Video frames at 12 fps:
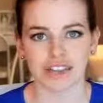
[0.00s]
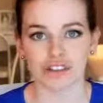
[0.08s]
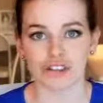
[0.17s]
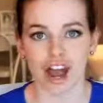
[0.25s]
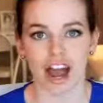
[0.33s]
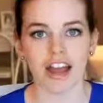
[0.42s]
to
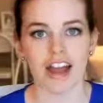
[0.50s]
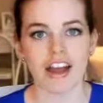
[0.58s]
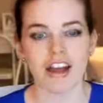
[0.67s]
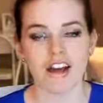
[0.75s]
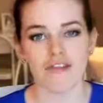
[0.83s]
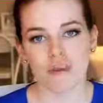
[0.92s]
try
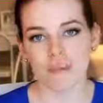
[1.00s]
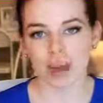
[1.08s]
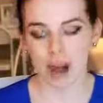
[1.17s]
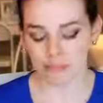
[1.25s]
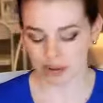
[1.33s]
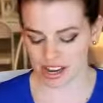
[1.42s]
from the
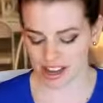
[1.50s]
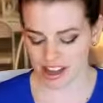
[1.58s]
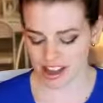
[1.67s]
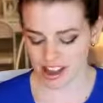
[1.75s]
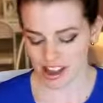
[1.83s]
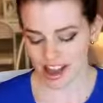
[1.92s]
company.